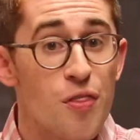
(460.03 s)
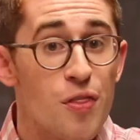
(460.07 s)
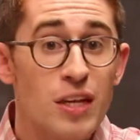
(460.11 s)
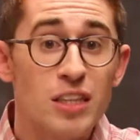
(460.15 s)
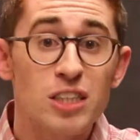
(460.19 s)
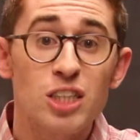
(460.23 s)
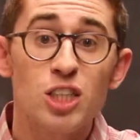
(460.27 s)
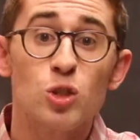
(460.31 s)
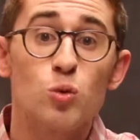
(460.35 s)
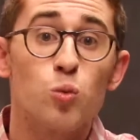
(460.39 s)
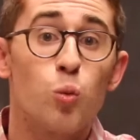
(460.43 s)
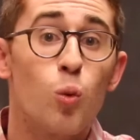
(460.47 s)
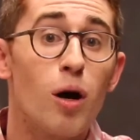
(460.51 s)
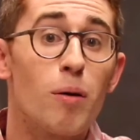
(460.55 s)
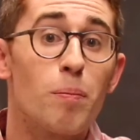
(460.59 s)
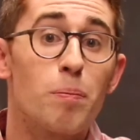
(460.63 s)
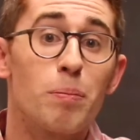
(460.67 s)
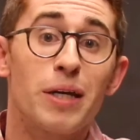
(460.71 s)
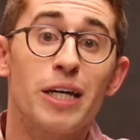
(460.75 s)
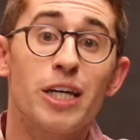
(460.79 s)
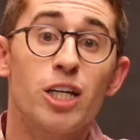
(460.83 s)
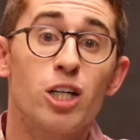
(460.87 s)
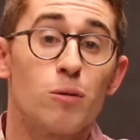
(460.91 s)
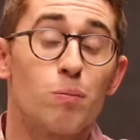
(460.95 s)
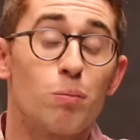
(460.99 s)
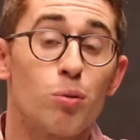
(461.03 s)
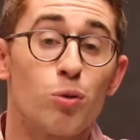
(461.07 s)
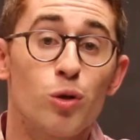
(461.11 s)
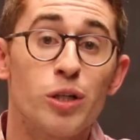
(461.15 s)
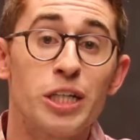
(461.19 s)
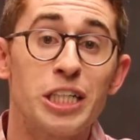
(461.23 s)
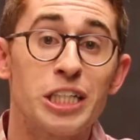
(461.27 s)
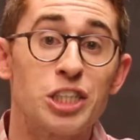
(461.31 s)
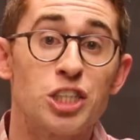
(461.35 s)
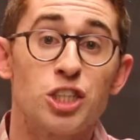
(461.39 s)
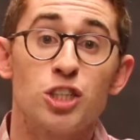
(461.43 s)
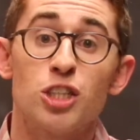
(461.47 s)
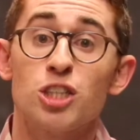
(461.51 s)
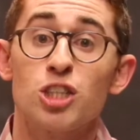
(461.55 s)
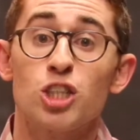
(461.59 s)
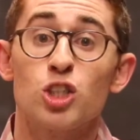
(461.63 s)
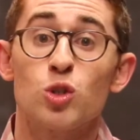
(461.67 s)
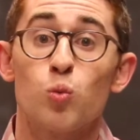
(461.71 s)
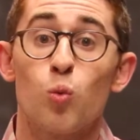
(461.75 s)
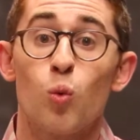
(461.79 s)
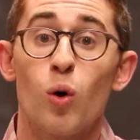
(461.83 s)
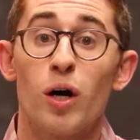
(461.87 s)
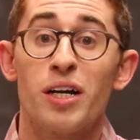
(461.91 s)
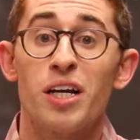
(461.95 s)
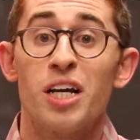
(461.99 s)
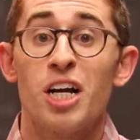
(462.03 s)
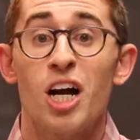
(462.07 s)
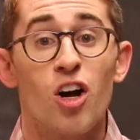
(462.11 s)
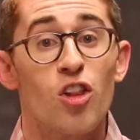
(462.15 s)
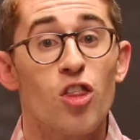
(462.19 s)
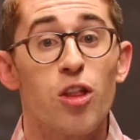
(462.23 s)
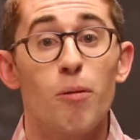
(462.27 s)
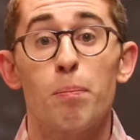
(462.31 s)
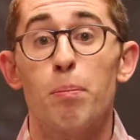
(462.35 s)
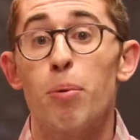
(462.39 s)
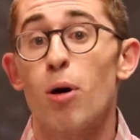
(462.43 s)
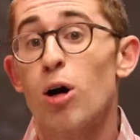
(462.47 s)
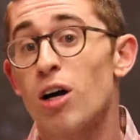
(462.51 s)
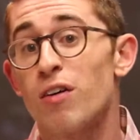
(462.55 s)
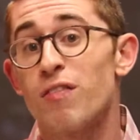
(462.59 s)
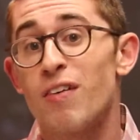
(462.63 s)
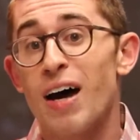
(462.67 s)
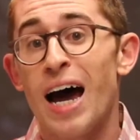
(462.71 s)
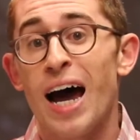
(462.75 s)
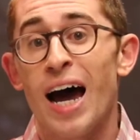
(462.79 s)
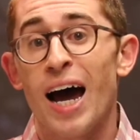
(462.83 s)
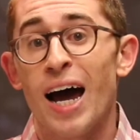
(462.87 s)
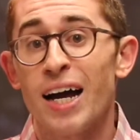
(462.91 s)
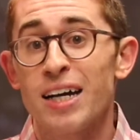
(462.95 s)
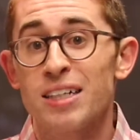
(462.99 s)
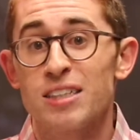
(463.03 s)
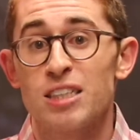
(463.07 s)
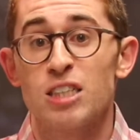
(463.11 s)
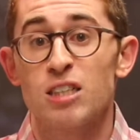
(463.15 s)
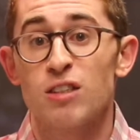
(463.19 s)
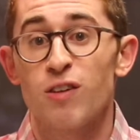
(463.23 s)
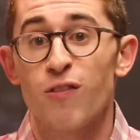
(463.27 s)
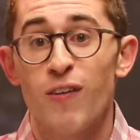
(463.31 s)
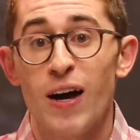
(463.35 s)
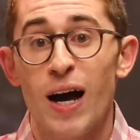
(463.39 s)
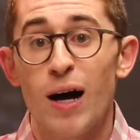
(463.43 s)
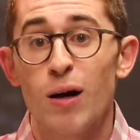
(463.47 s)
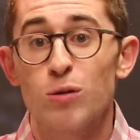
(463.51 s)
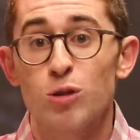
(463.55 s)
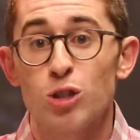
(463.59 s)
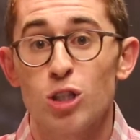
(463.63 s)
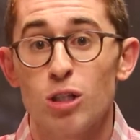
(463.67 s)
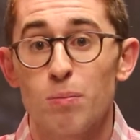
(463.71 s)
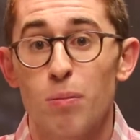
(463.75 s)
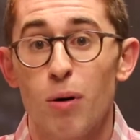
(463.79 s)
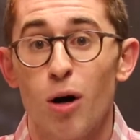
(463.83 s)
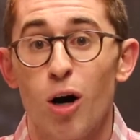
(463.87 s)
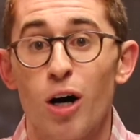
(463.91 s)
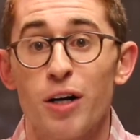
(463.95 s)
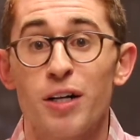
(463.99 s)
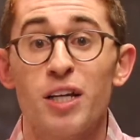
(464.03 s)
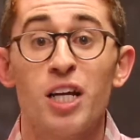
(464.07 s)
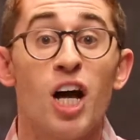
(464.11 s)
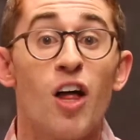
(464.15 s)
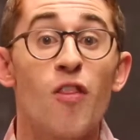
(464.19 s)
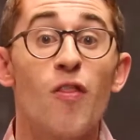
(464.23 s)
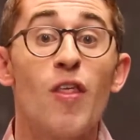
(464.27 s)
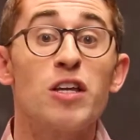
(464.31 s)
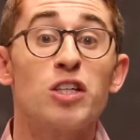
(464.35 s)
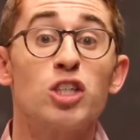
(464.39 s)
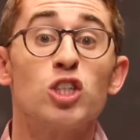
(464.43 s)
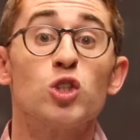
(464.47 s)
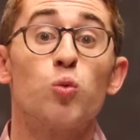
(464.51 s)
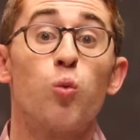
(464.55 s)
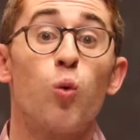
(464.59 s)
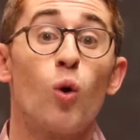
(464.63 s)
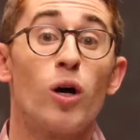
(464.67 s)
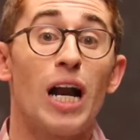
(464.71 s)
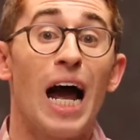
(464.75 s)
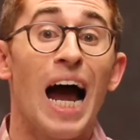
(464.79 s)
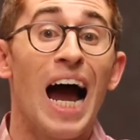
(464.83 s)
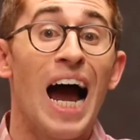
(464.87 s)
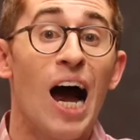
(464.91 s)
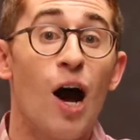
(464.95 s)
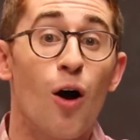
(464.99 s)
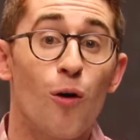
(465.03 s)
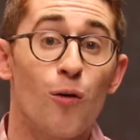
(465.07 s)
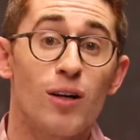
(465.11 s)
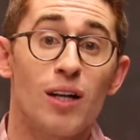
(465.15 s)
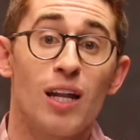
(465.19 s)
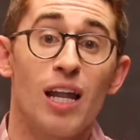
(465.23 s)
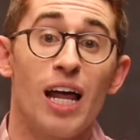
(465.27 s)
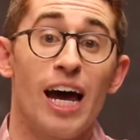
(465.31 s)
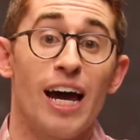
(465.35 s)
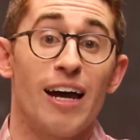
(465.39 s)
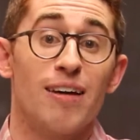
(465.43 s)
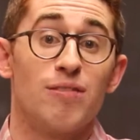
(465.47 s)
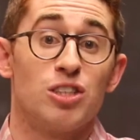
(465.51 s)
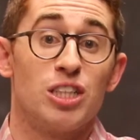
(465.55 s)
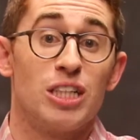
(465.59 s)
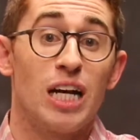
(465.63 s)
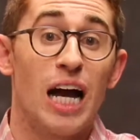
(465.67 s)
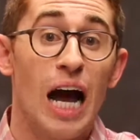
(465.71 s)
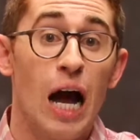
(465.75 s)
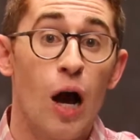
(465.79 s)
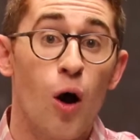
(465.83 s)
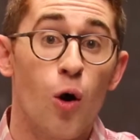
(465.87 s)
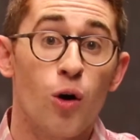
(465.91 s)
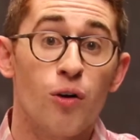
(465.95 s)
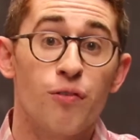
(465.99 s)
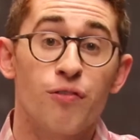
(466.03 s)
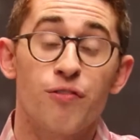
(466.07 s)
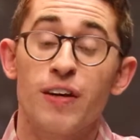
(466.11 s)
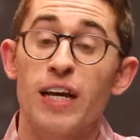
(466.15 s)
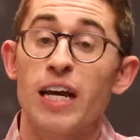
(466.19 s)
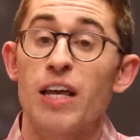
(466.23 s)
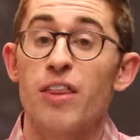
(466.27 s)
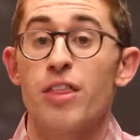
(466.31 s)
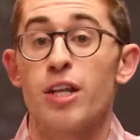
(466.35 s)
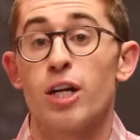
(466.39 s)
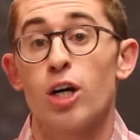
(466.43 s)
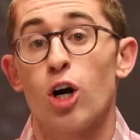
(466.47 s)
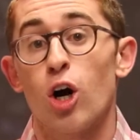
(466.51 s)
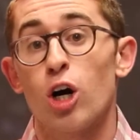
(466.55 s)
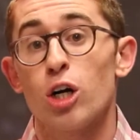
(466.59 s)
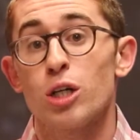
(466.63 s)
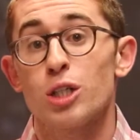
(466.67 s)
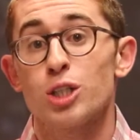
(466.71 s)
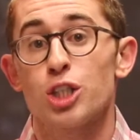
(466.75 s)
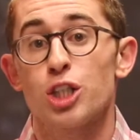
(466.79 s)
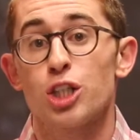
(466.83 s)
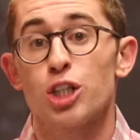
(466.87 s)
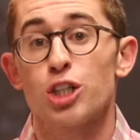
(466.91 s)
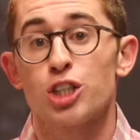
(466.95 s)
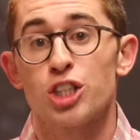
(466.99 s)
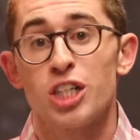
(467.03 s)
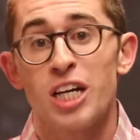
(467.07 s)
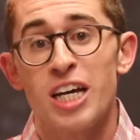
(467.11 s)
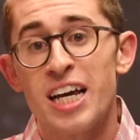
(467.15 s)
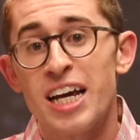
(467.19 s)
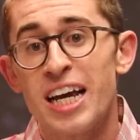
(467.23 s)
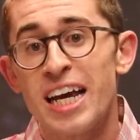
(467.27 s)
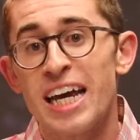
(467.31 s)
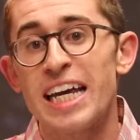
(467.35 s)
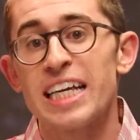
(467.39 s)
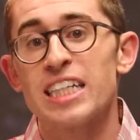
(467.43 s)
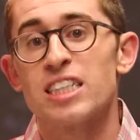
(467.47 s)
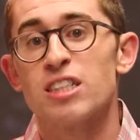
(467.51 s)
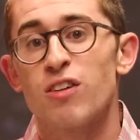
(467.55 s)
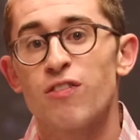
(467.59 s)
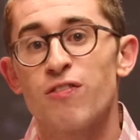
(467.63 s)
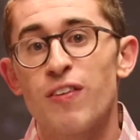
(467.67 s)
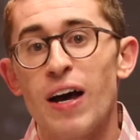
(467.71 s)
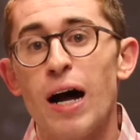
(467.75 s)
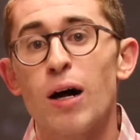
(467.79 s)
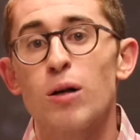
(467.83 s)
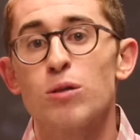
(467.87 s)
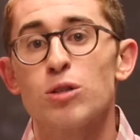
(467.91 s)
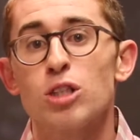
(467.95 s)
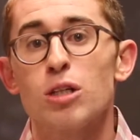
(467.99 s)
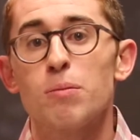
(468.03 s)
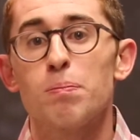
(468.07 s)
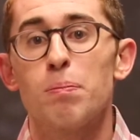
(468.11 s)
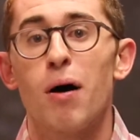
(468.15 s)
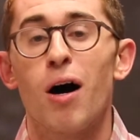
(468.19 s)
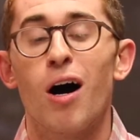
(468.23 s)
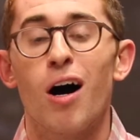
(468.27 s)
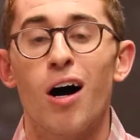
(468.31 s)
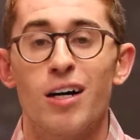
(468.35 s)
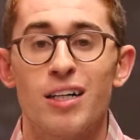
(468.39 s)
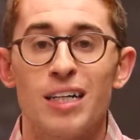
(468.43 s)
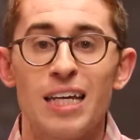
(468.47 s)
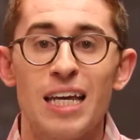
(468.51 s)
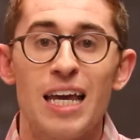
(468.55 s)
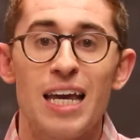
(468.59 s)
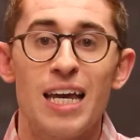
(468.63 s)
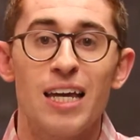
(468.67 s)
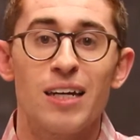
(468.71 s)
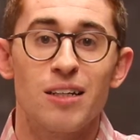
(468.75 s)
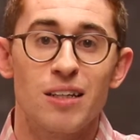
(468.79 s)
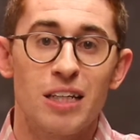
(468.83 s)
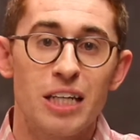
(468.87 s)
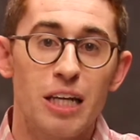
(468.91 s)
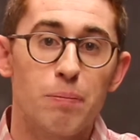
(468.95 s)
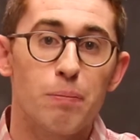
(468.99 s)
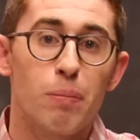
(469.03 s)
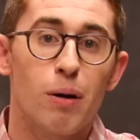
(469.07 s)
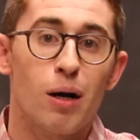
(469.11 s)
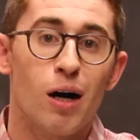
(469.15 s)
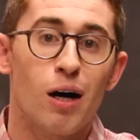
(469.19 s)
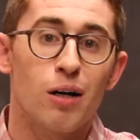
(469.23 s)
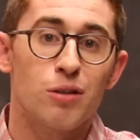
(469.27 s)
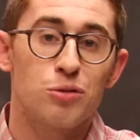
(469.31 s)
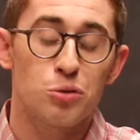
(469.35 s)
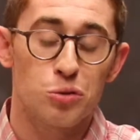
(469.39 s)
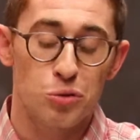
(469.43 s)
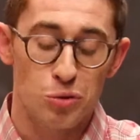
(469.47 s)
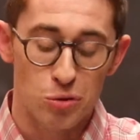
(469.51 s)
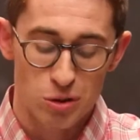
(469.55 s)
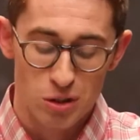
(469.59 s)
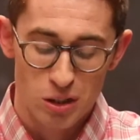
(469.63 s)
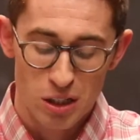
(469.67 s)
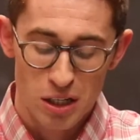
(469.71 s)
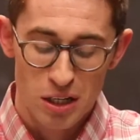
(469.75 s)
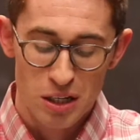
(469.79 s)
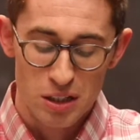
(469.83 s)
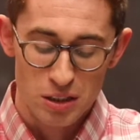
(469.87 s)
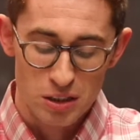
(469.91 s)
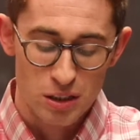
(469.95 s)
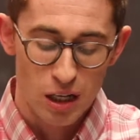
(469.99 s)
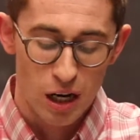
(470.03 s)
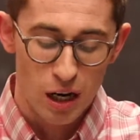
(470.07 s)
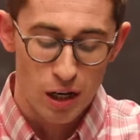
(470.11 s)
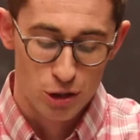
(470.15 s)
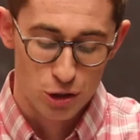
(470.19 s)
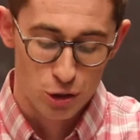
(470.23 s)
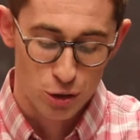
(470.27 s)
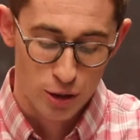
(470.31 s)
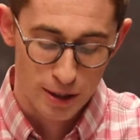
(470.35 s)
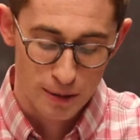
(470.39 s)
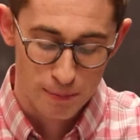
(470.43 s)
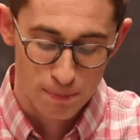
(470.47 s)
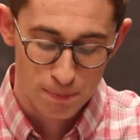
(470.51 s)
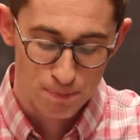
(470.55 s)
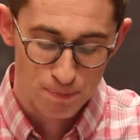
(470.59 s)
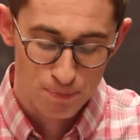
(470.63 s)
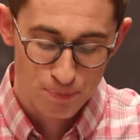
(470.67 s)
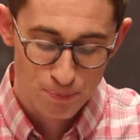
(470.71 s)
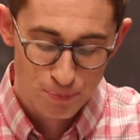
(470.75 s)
This is what Peter preached. This is what the book of Acts is founded upon. This is what our lives and our faith in our church is founded upon in the apostles' doctrine.